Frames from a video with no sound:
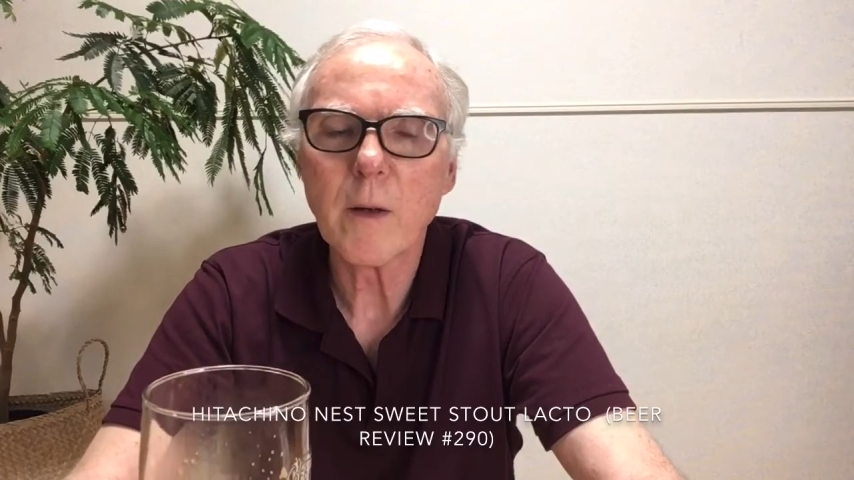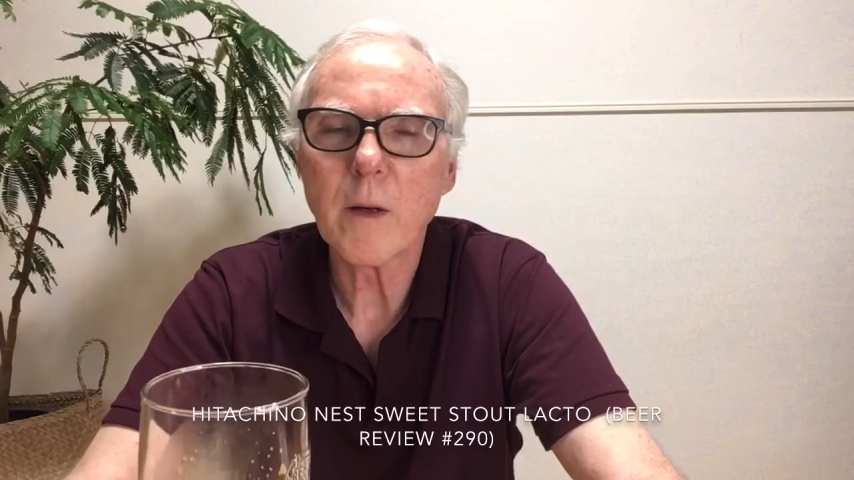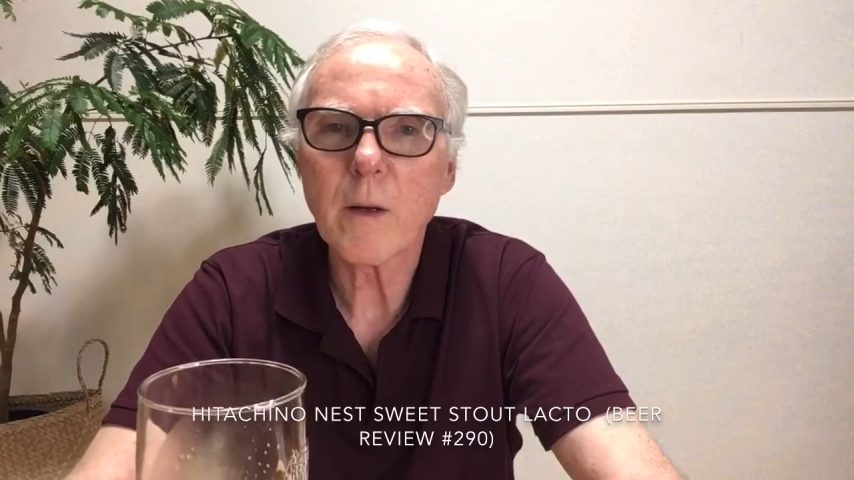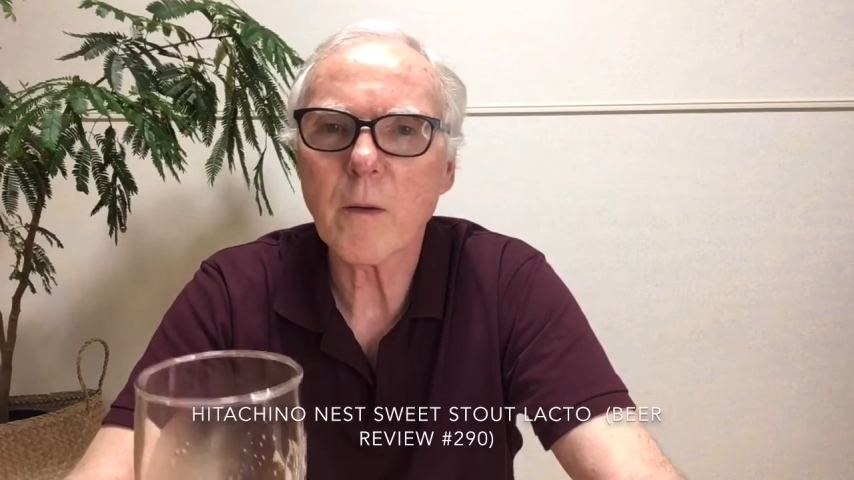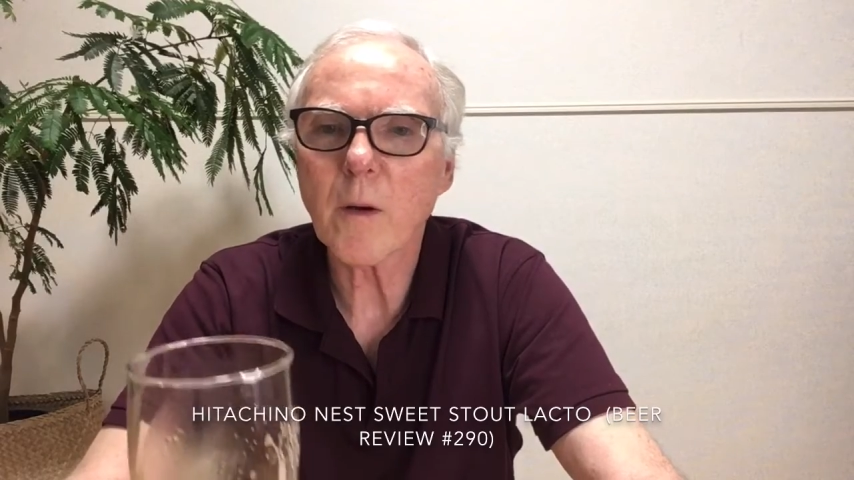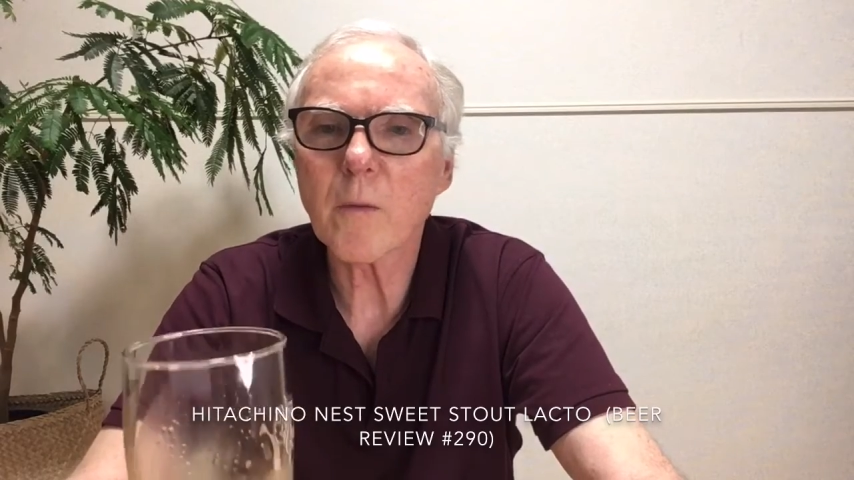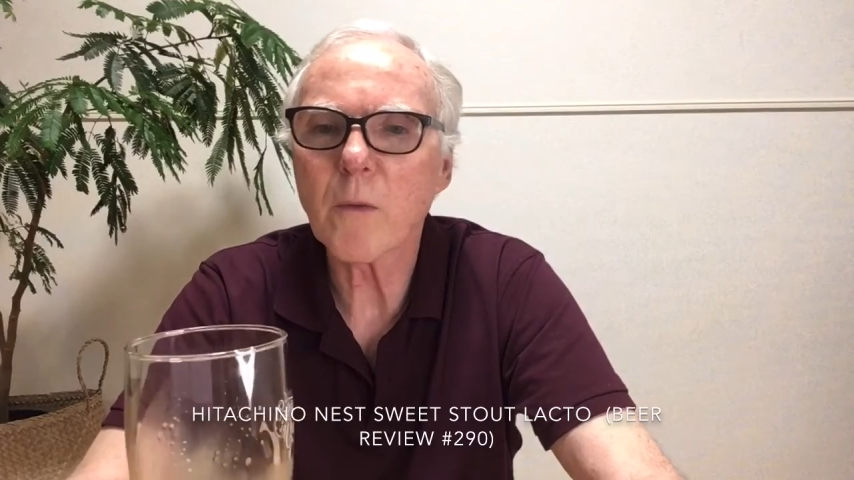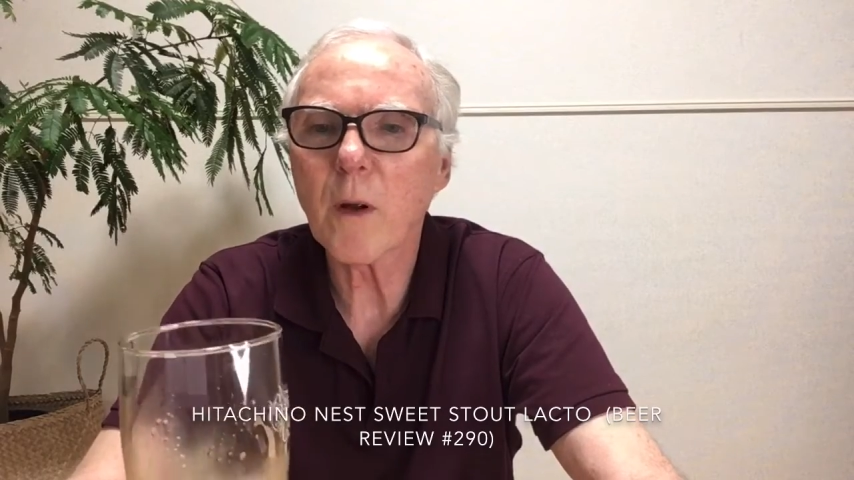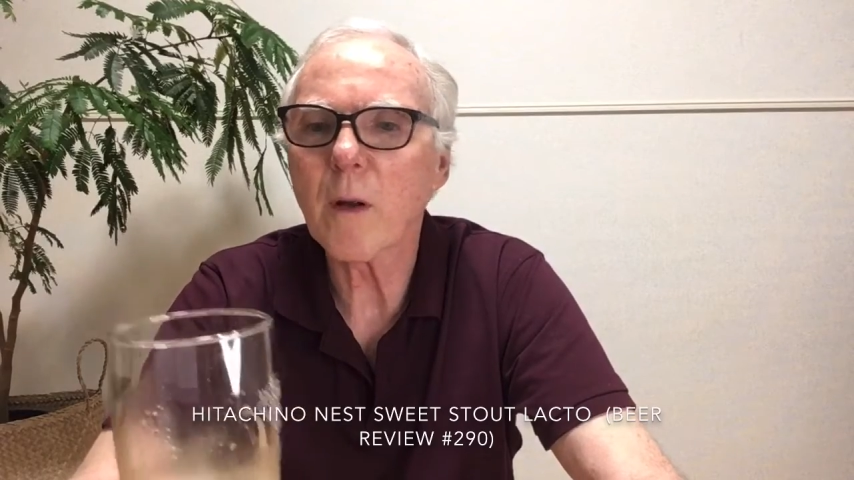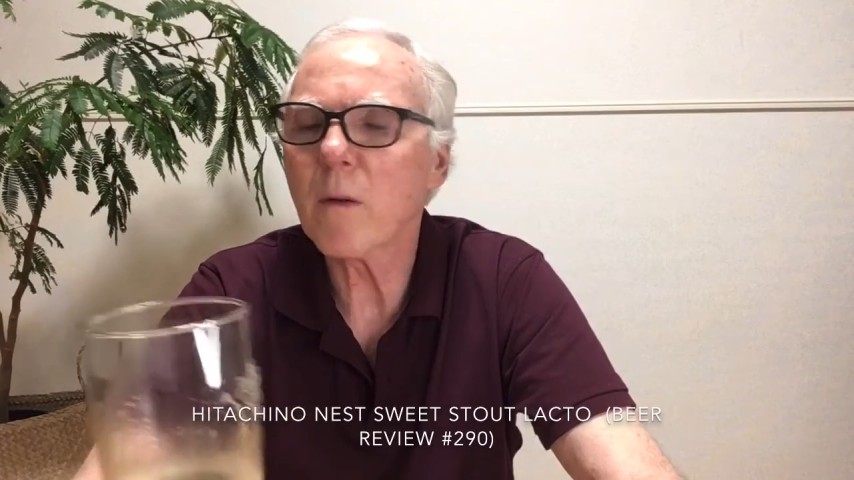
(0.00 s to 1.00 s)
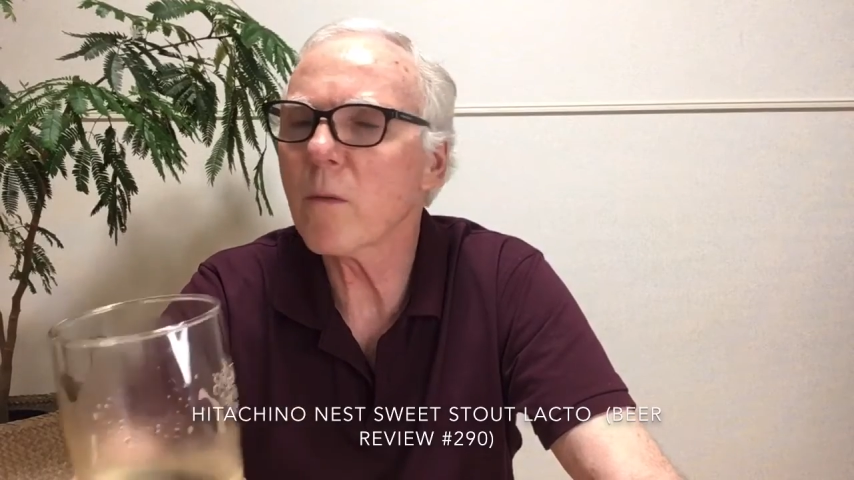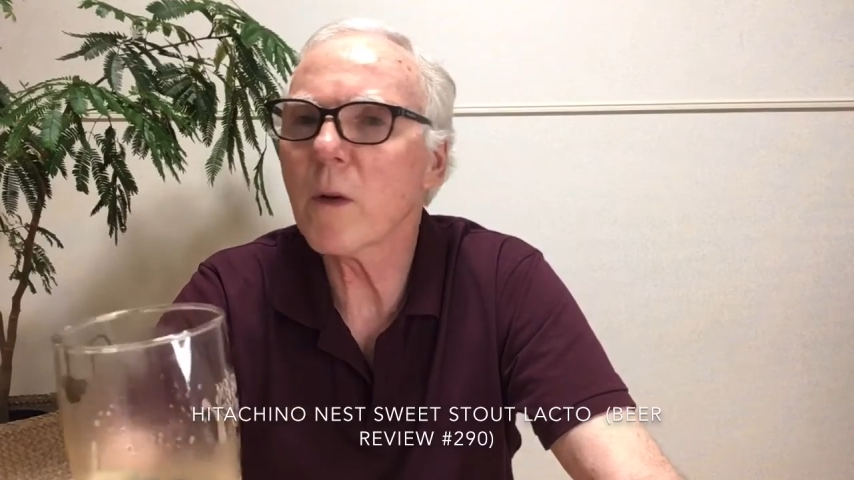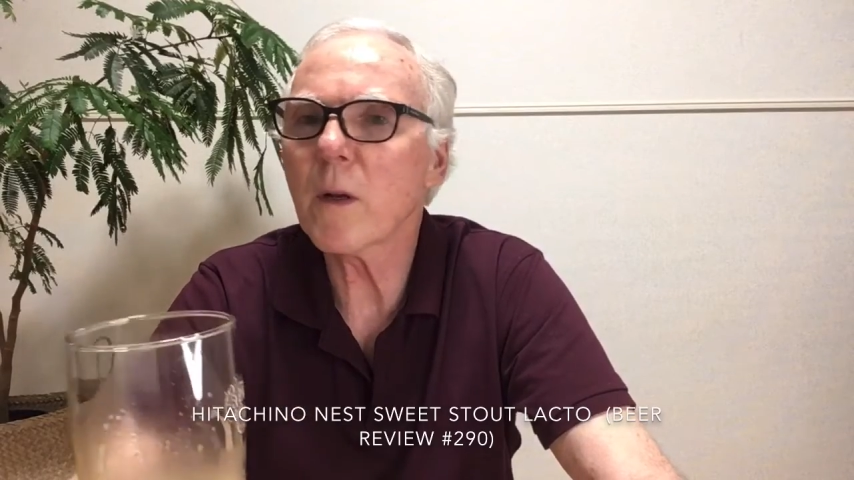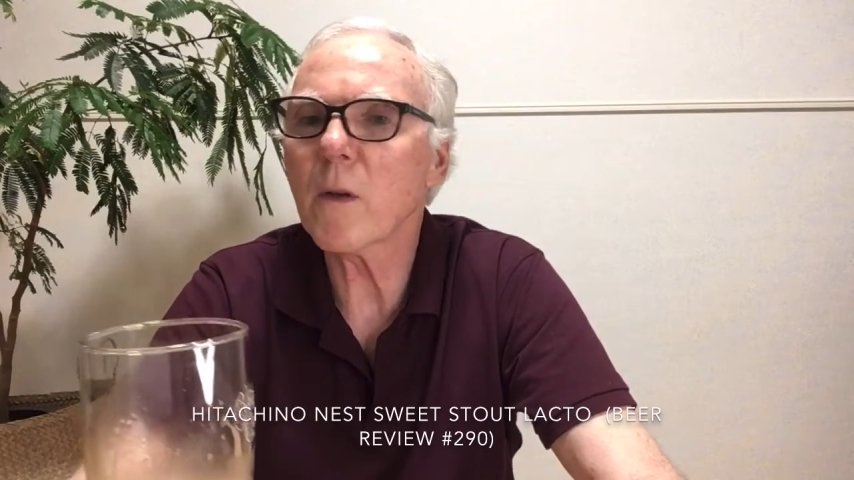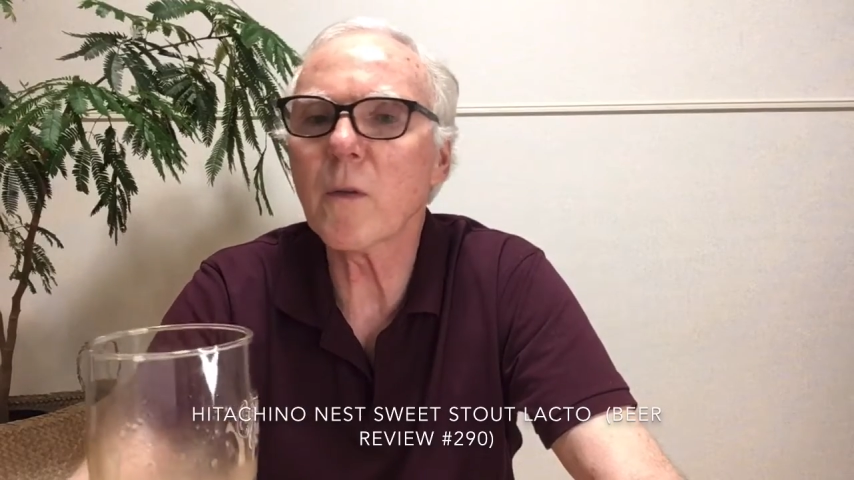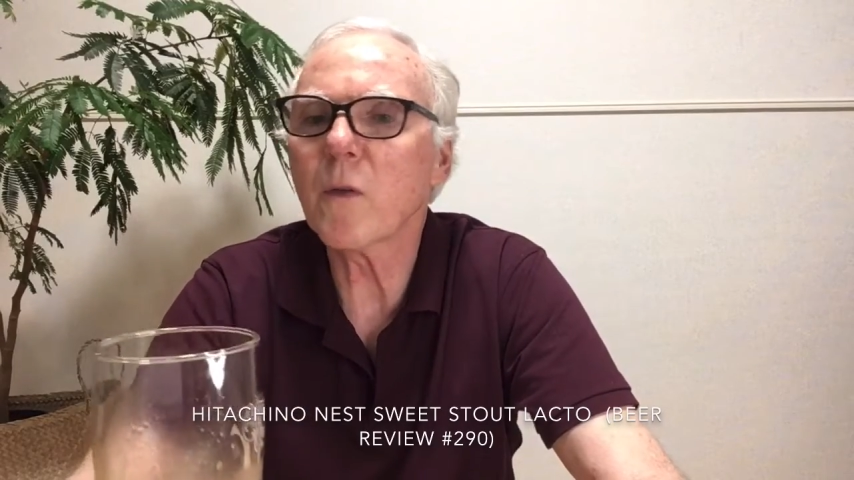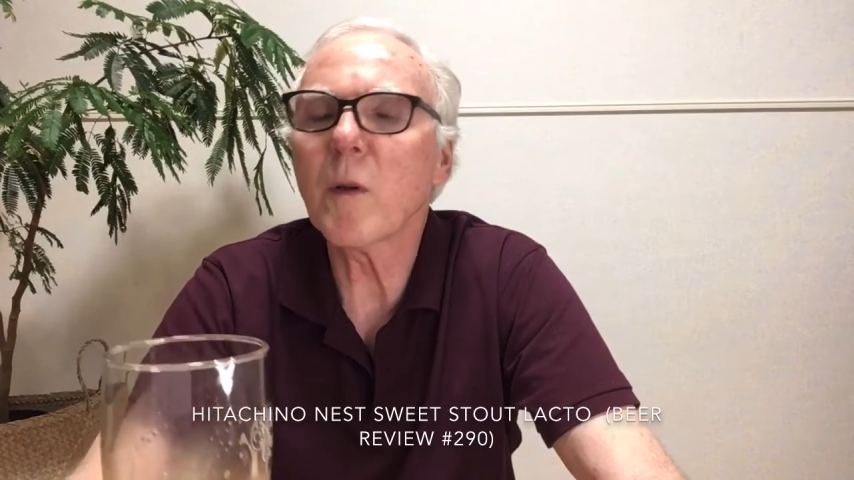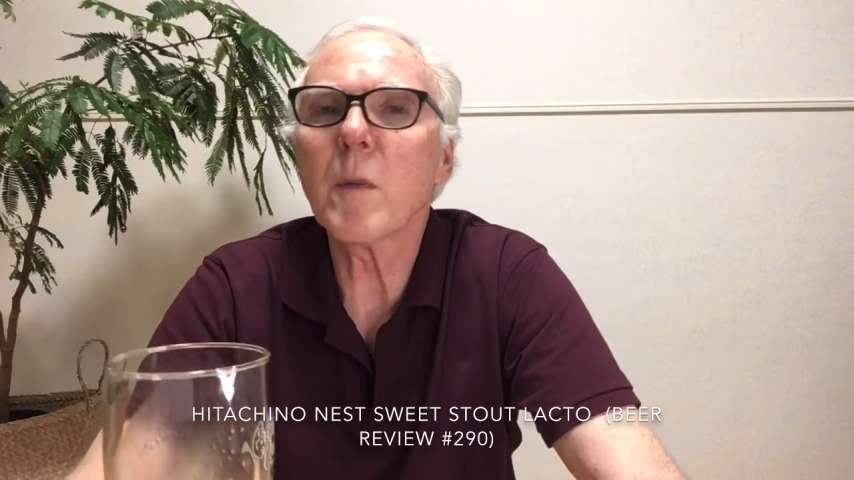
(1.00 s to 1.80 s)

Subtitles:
It really doesn't seem